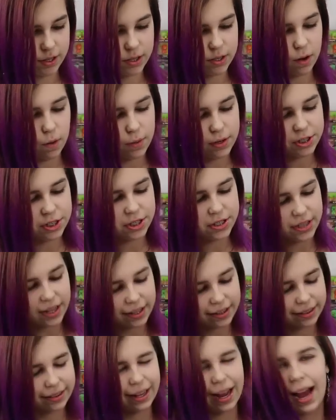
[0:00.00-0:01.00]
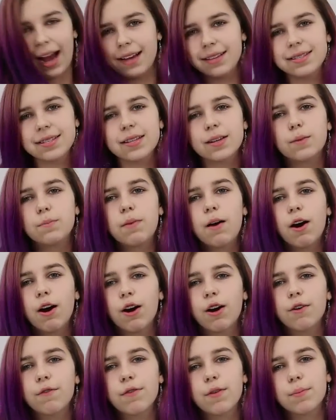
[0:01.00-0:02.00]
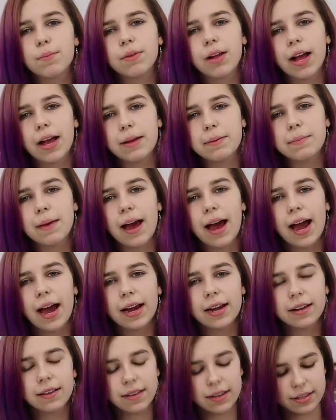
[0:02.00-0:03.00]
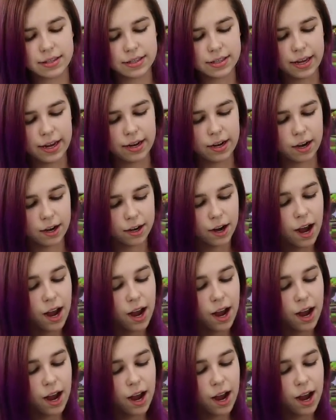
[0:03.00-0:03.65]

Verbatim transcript: always just that last little part of the blind bag that's like hard.